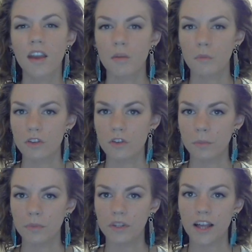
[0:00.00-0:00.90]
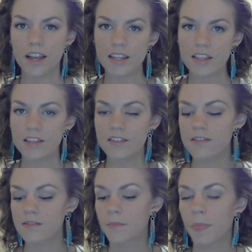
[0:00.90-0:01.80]
And when you're applying
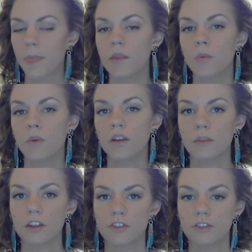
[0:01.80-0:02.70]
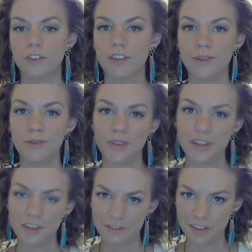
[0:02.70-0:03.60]
this, you want to make sure that you
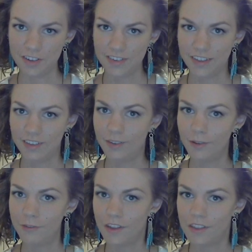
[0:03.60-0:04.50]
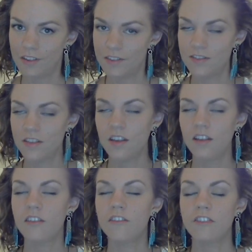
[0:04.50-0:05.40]
treat your fingers like little feathers,
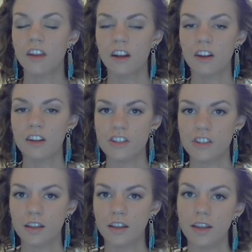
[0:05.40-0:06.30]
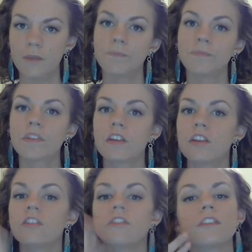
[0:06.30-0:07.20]
very gently.
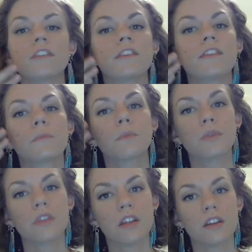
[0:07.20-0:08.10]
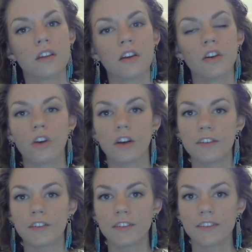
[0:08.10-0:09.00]
Just smooth it
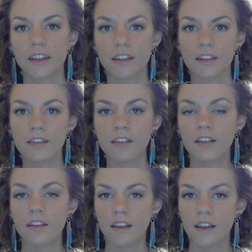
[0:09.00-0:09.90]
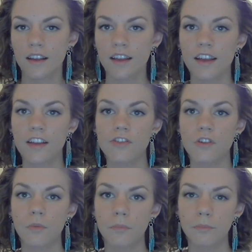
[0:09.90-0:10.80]
across your skin and
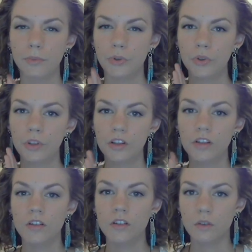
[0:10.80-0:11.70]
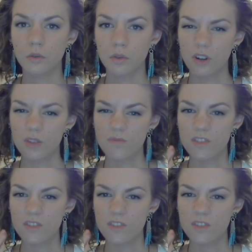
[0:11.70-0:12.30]
don't pull or